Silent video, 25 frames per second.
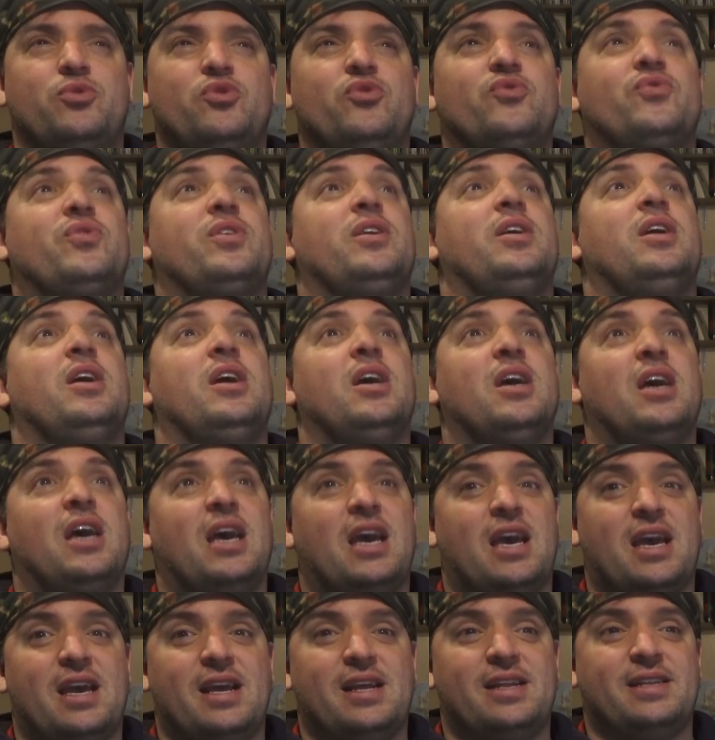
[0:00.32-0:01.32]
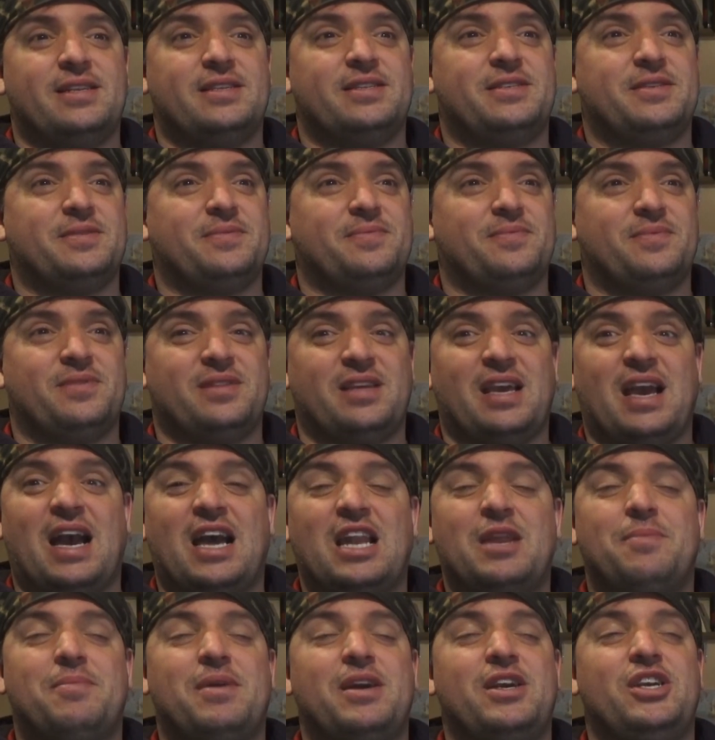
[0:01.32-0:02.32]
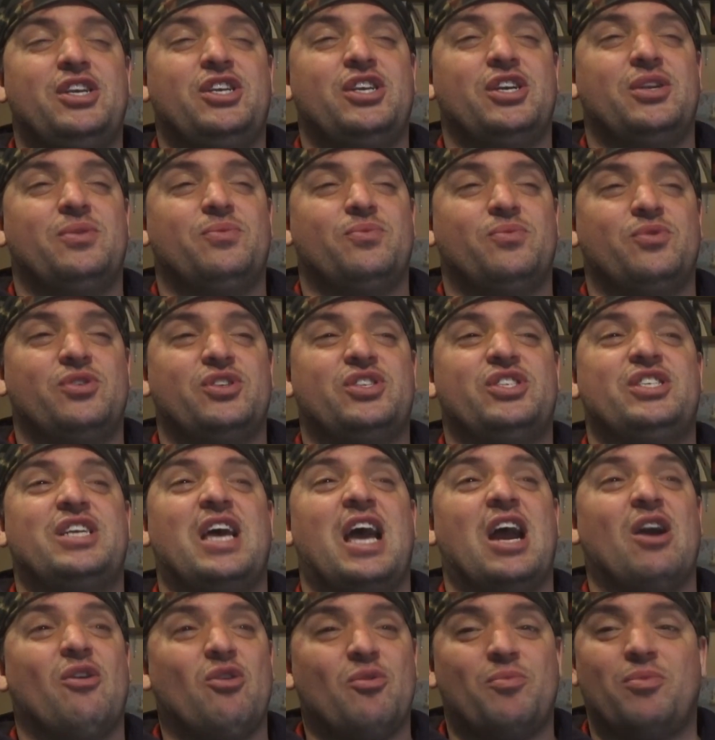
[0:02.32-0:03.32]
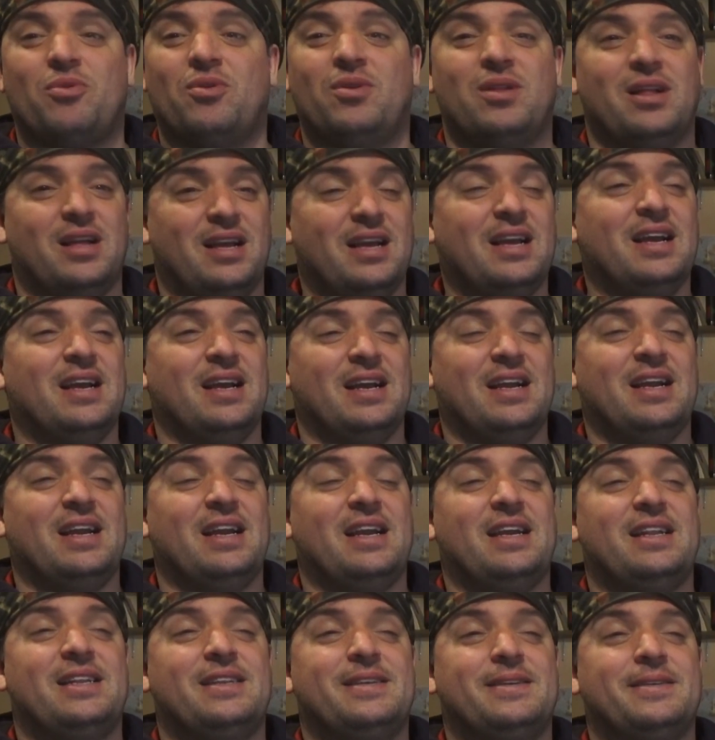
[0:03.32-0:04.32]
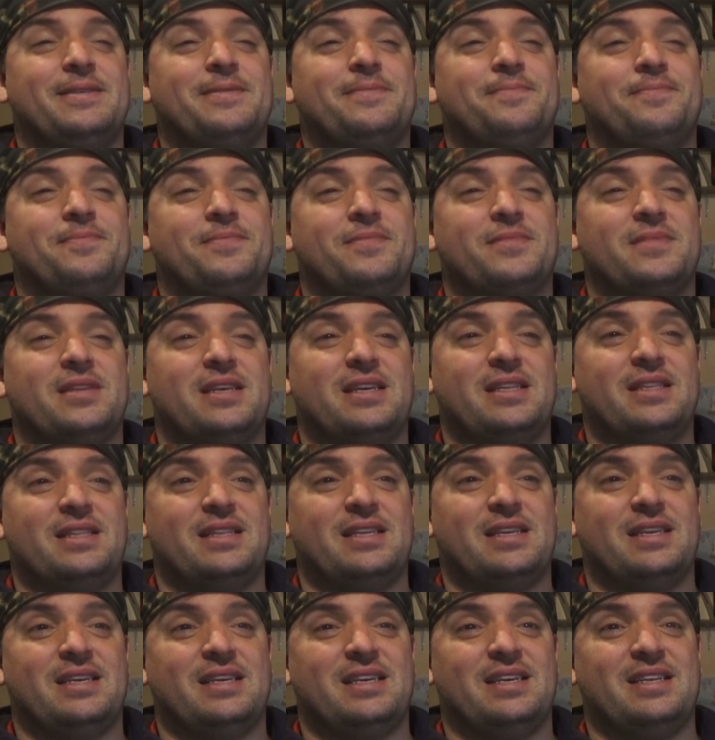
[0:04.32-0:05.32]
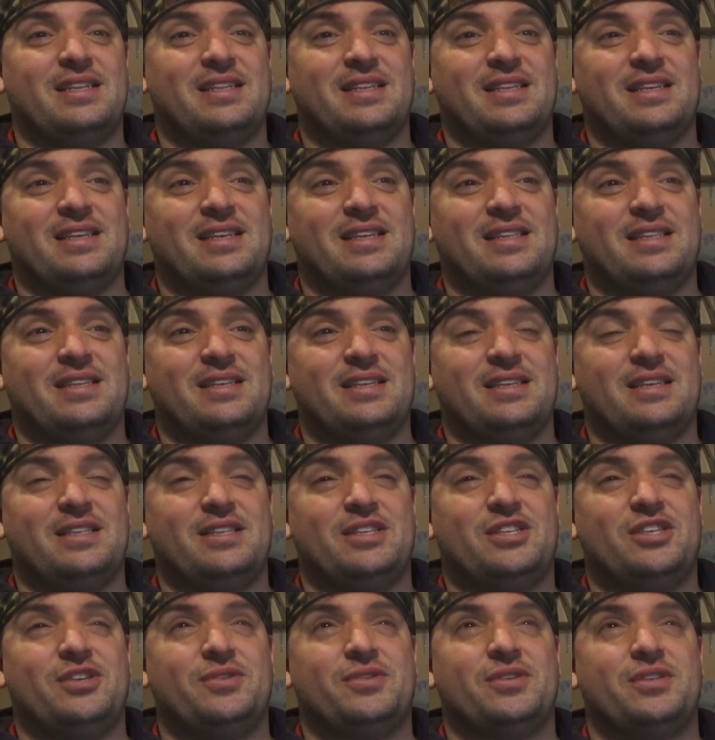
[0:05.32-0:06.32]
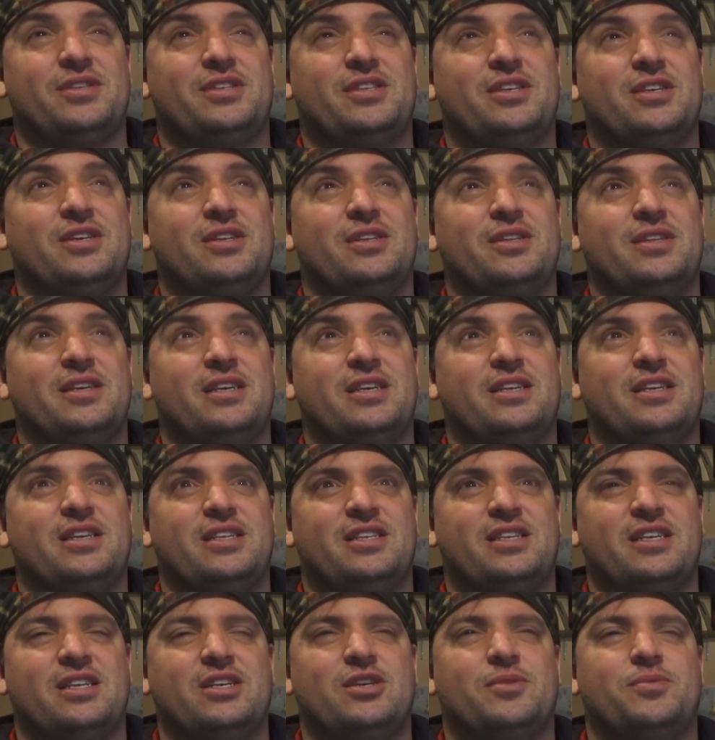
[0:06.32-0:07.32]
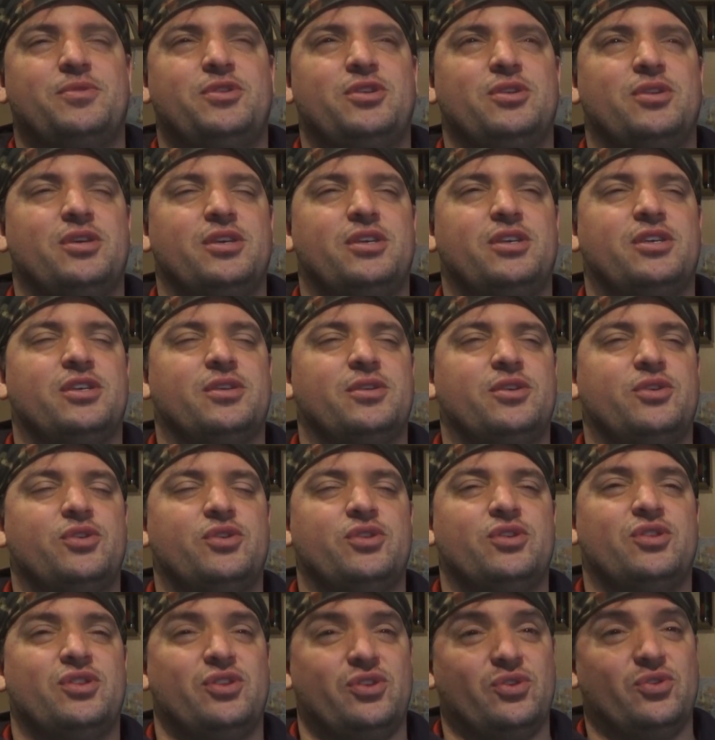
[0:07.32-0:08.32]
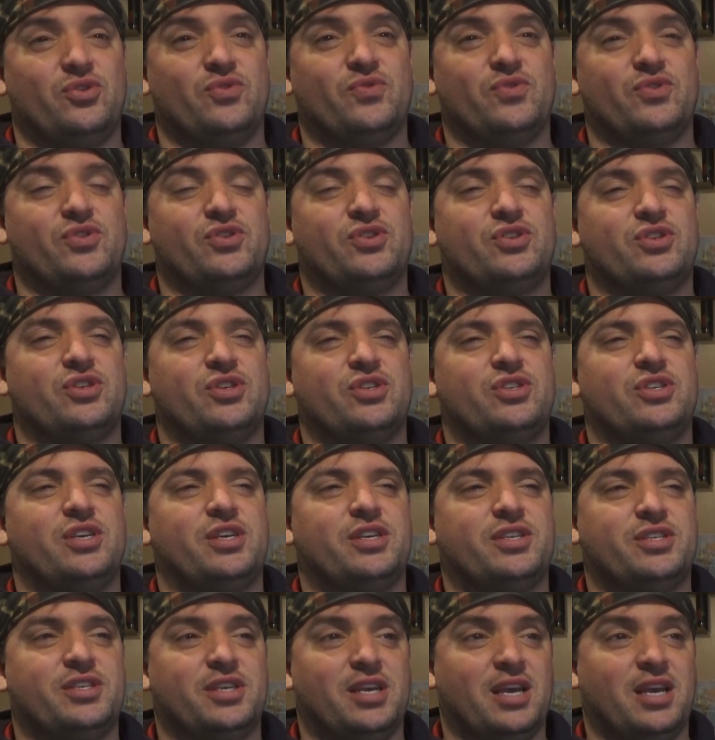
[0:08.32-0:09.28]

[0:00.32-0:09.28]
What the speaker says: movie, and the animation was terrible in the series until it got up to like Universe 6.